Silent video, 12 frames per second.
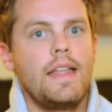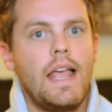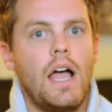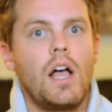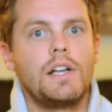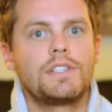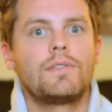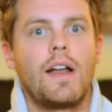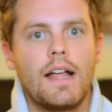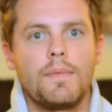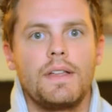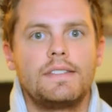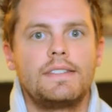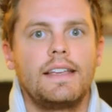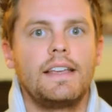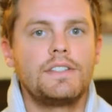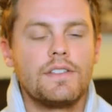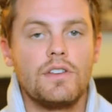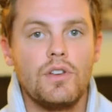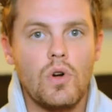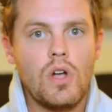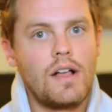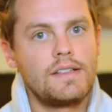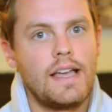Now, I also recommend sticking to the
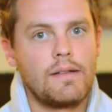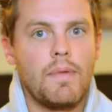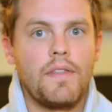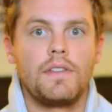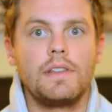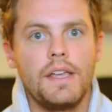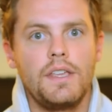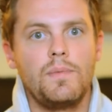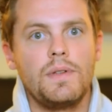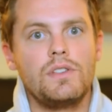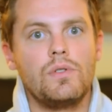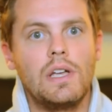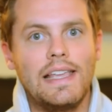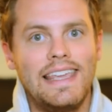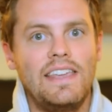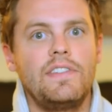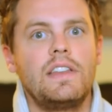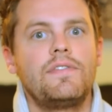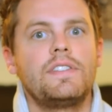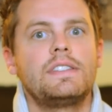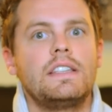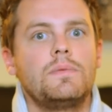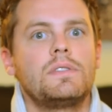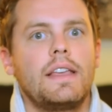no contact method like you've been doing, even if it
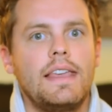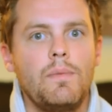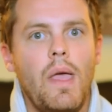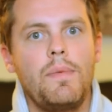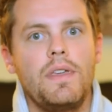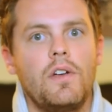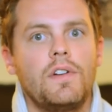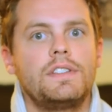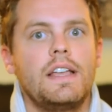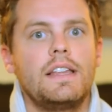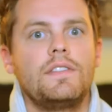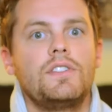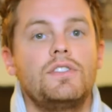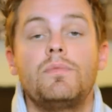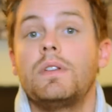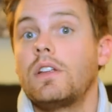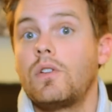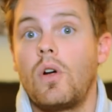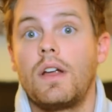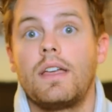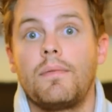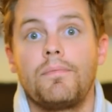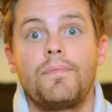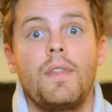seems like he may be irritated that you've been ignoring
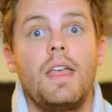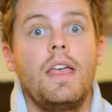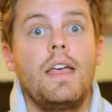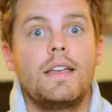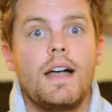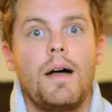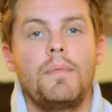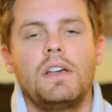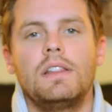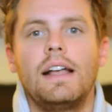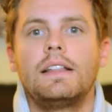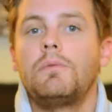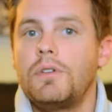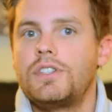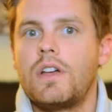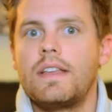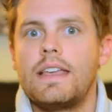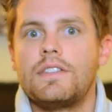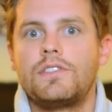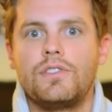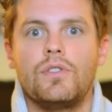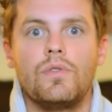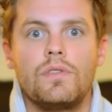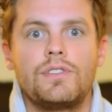him. Um, he'll likely reach out again
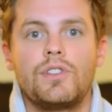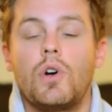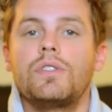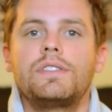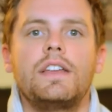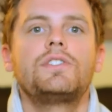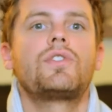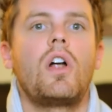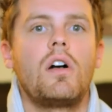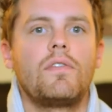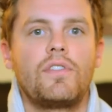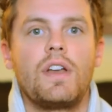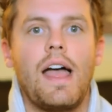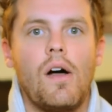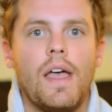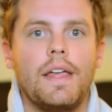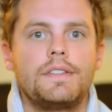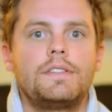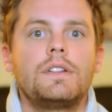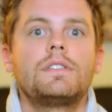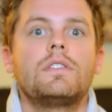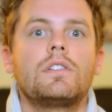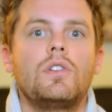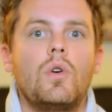soon, so stay strong for now and stick
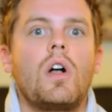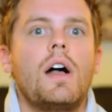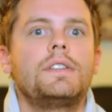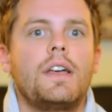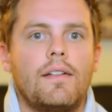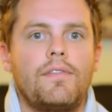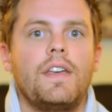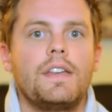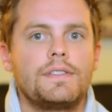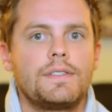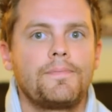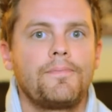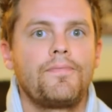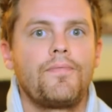to the no contact phase.